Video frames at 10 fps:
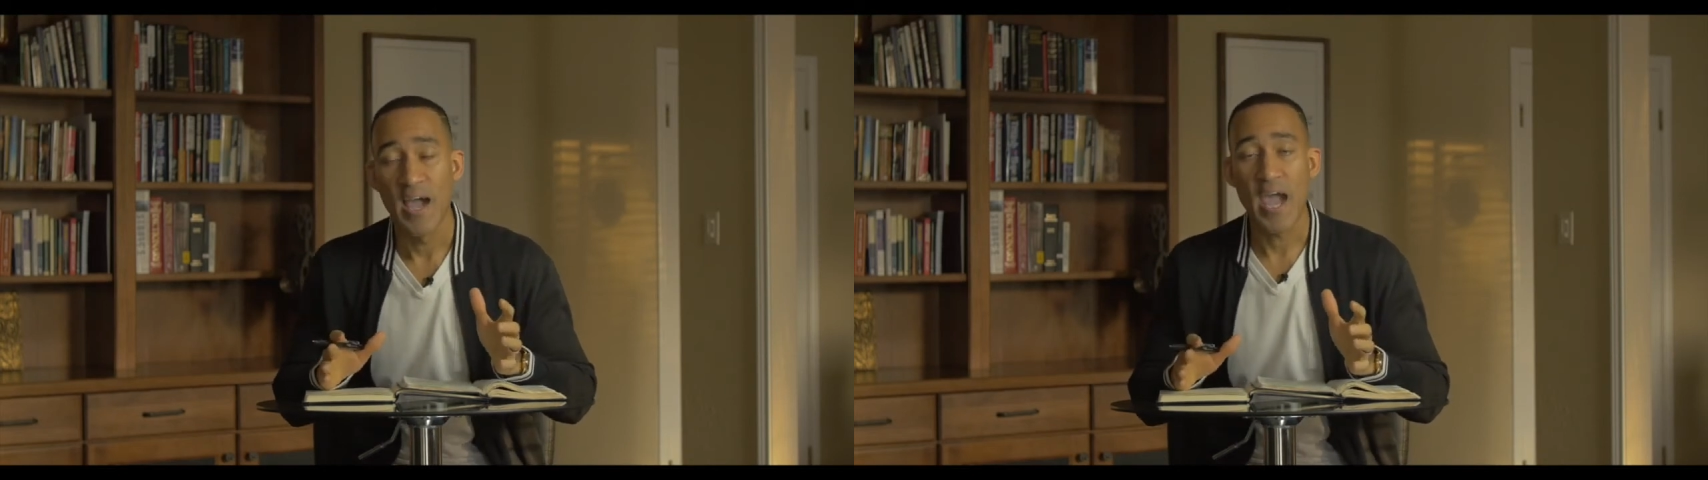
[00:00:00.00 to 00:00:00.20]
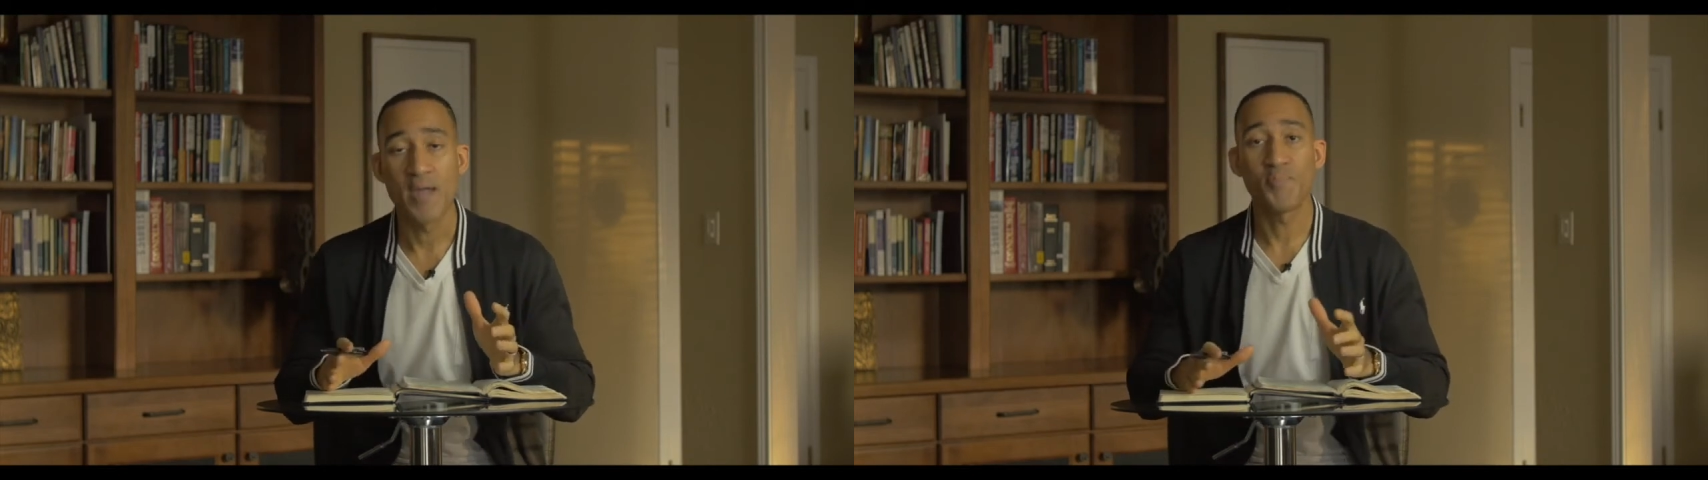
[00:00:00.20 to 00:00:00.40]

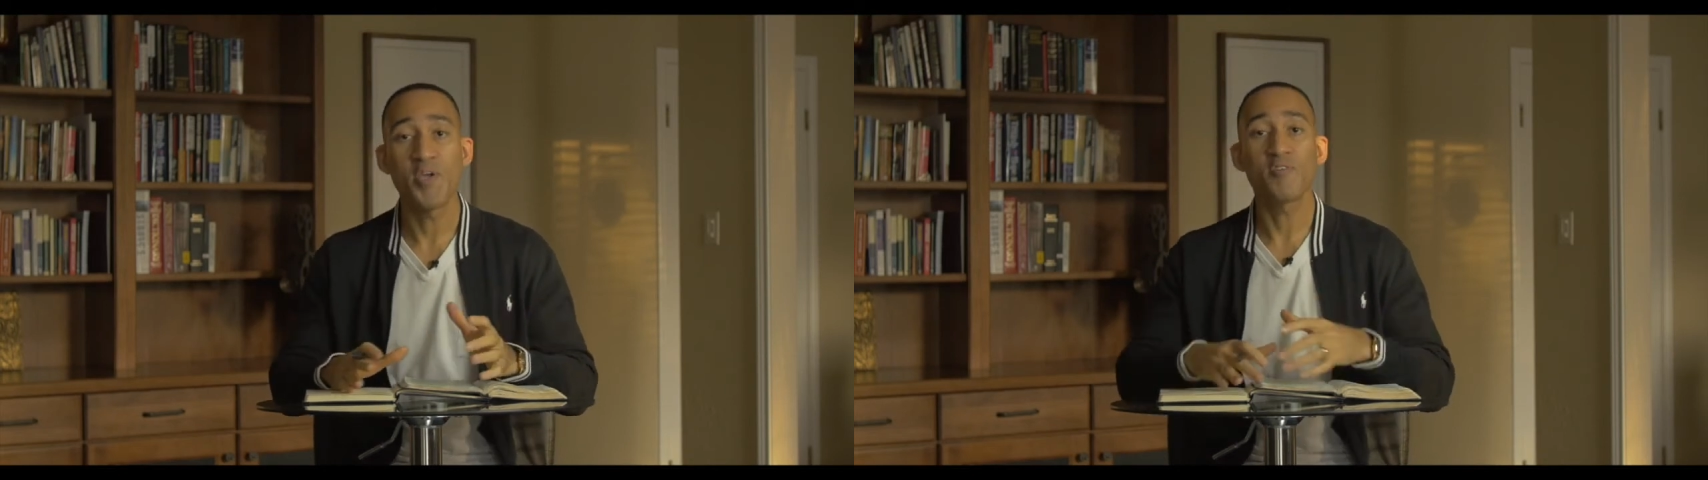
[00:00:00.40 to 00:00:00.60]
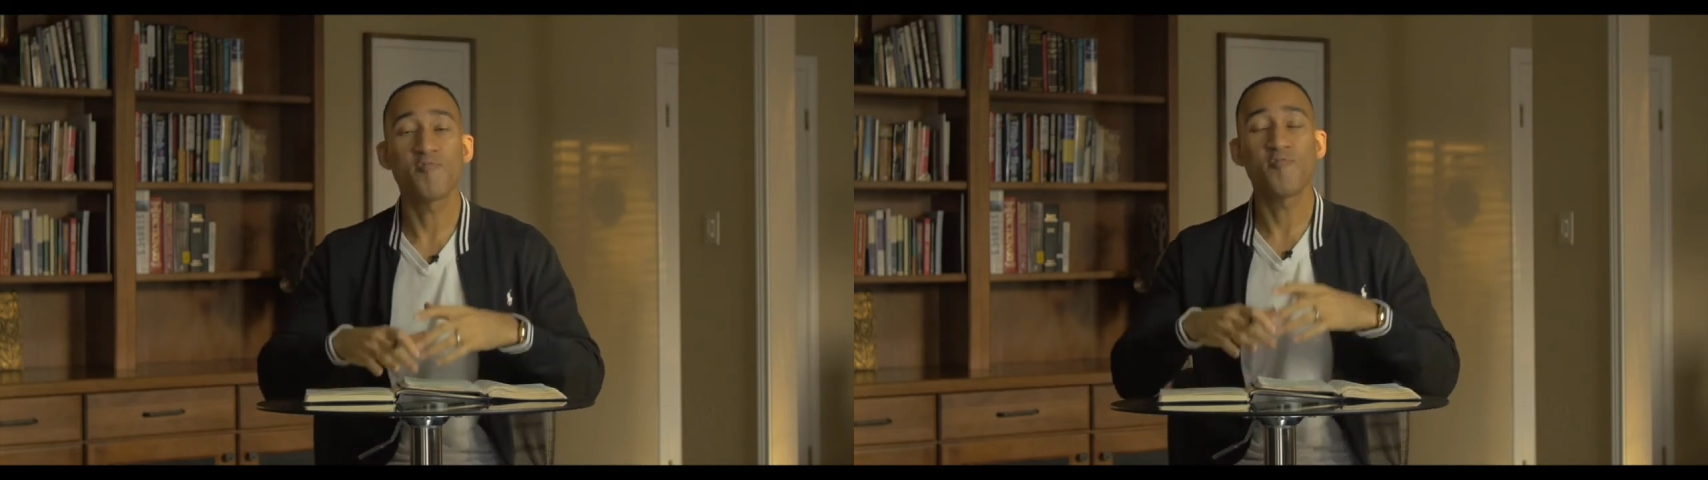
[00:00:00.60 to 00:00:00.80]
And
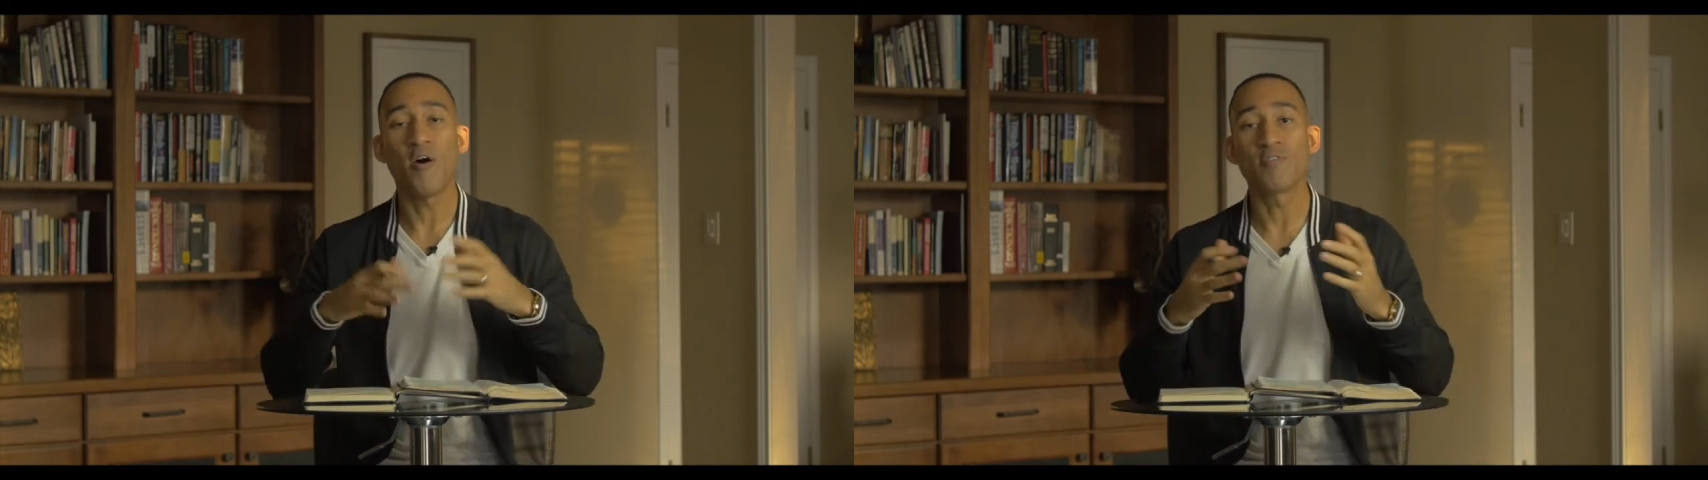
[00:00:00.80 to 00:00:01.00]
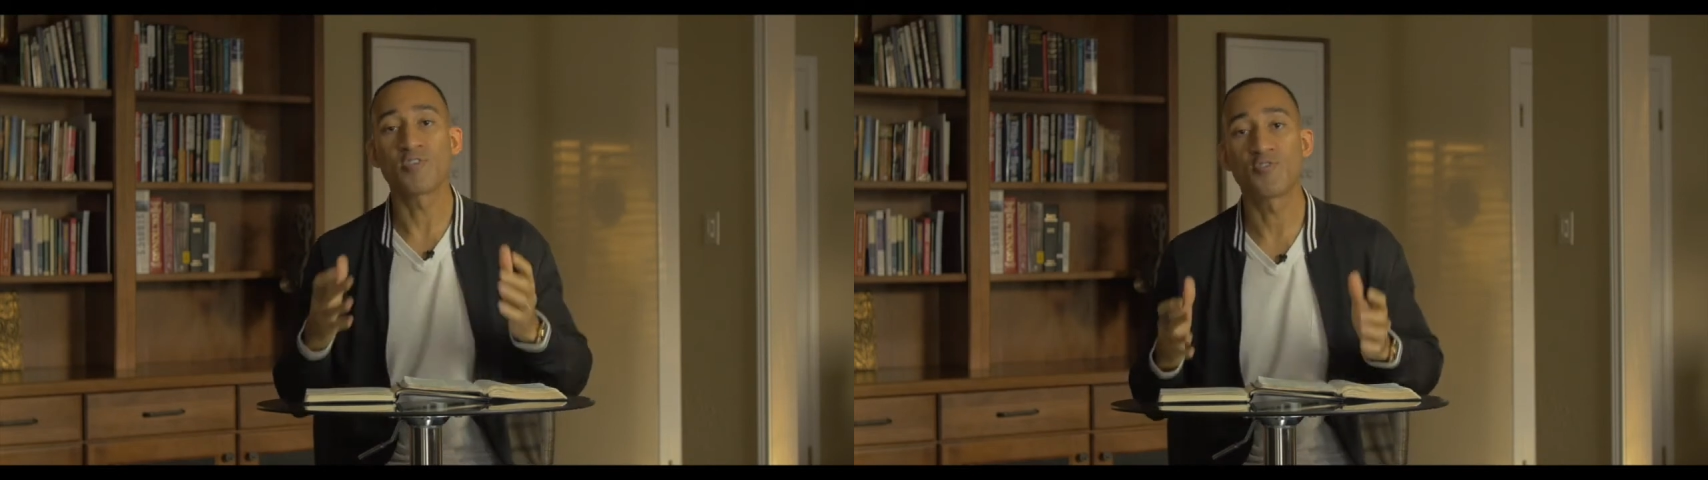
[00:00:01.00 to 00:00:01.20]
Peter
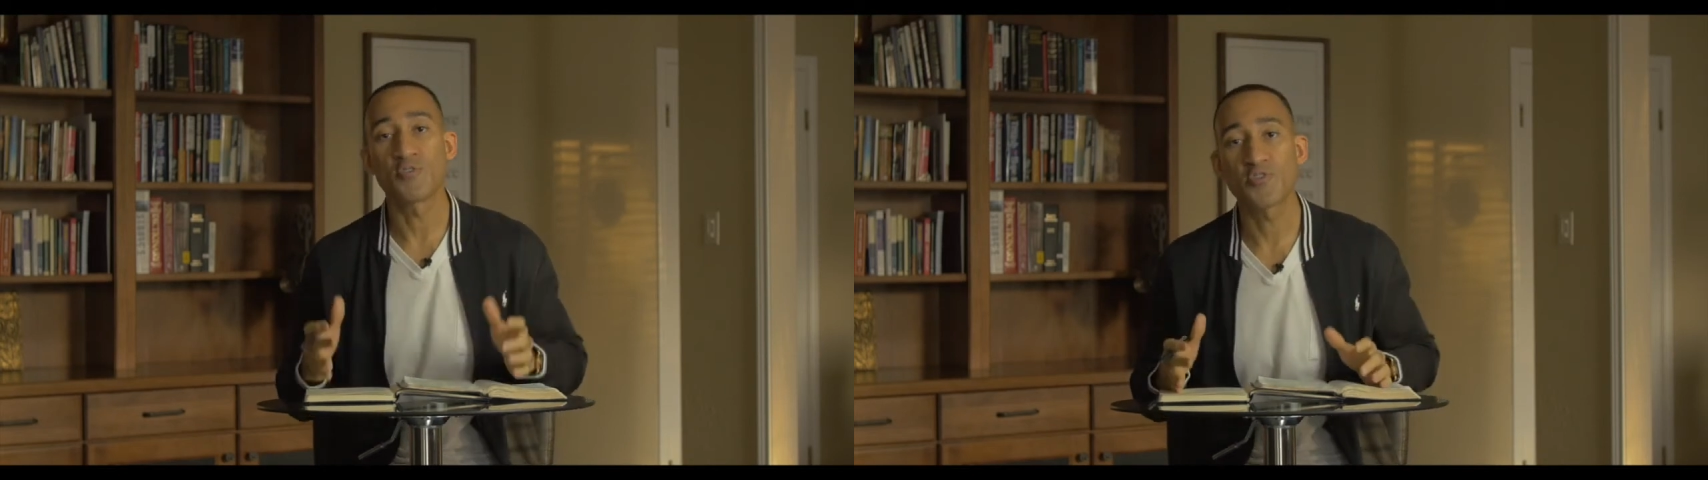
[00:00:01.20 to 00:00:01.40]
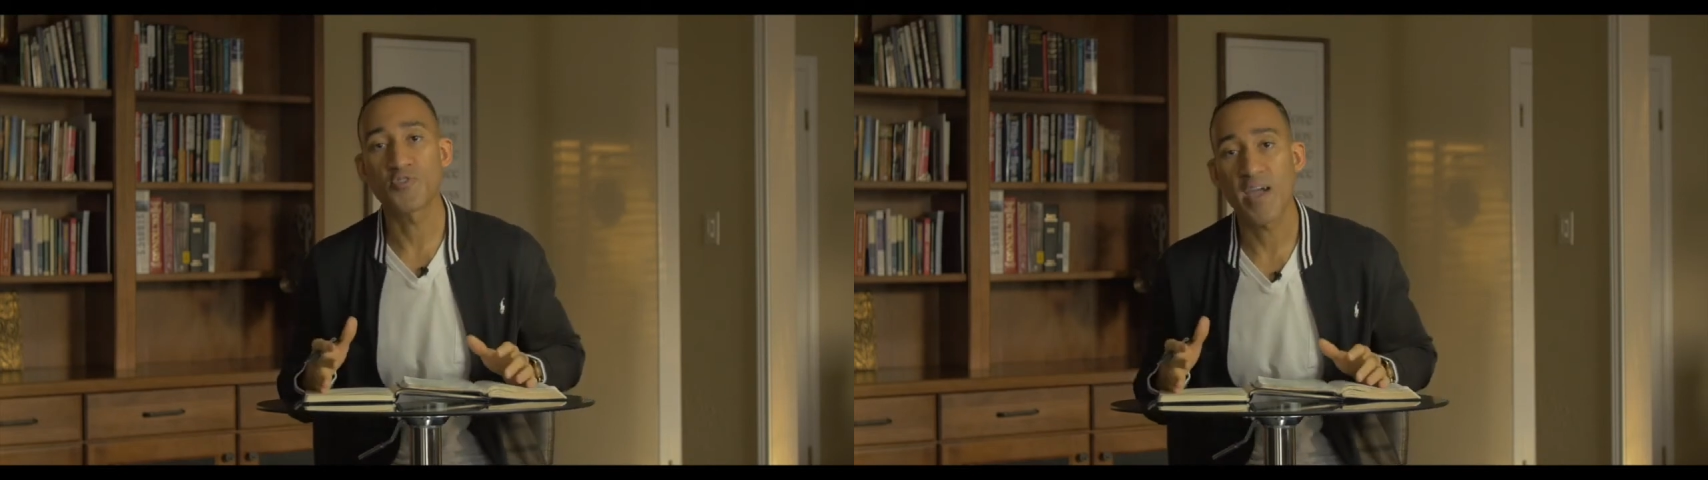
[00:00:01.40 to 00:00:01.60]
falls
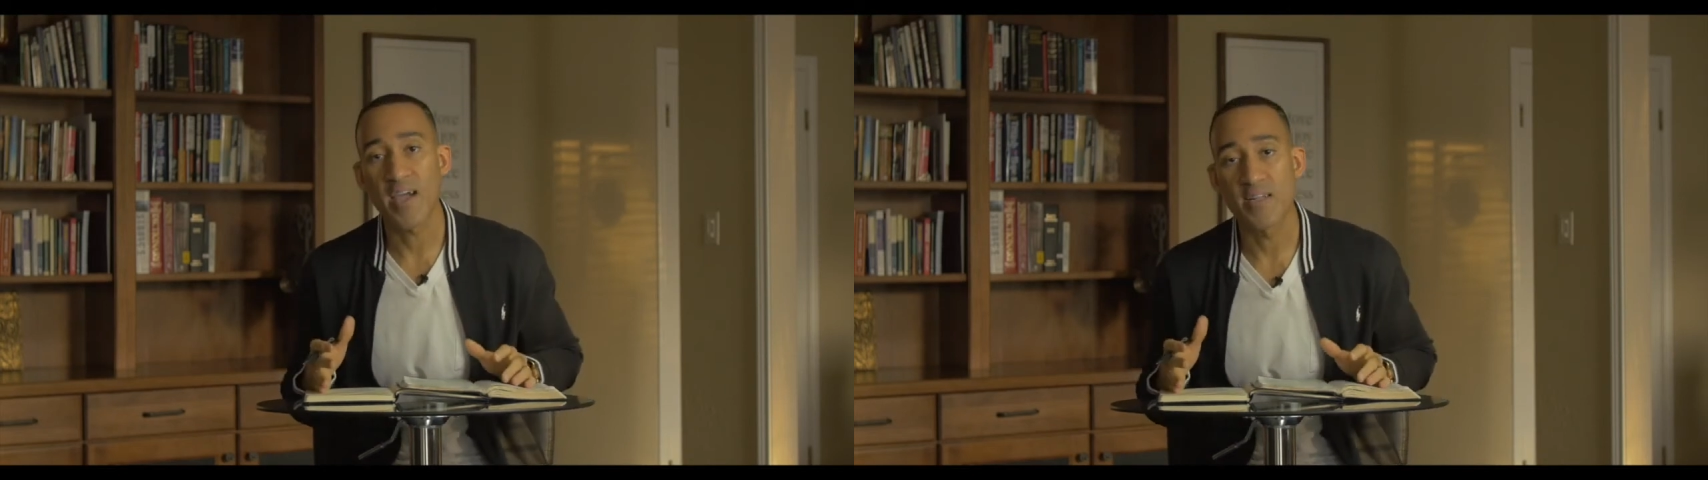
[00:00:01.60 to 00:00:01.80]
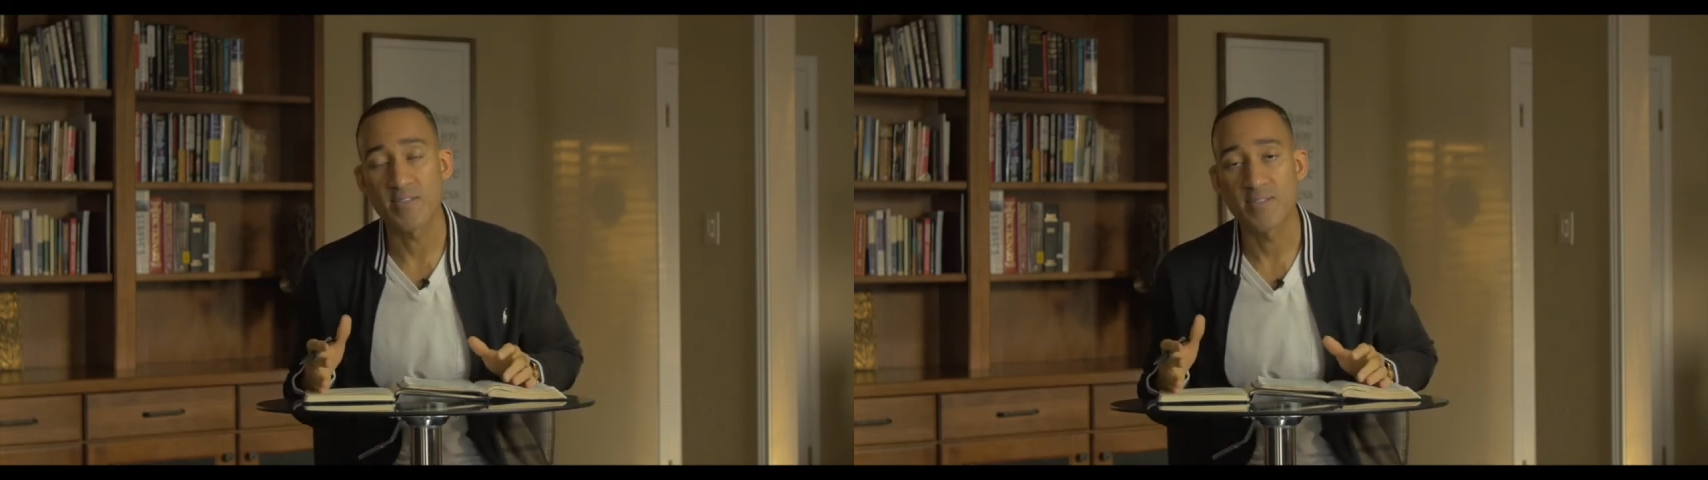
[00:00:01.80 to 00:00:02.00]
into a
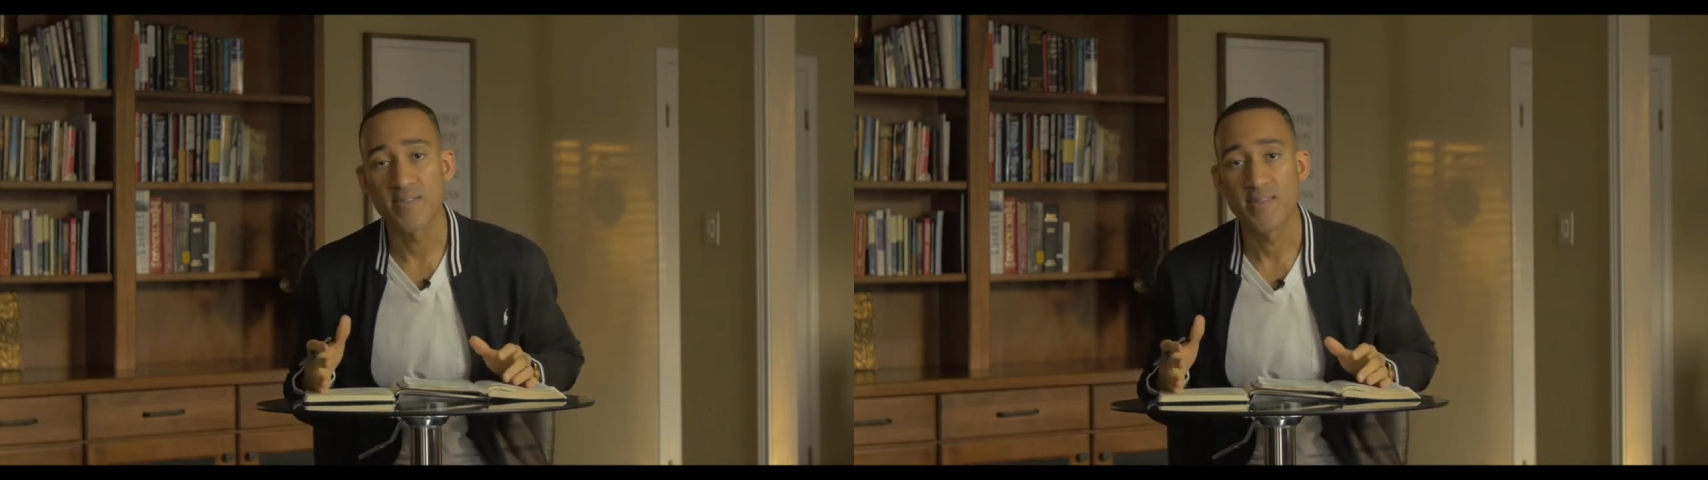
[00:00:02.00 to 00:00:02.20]
trance.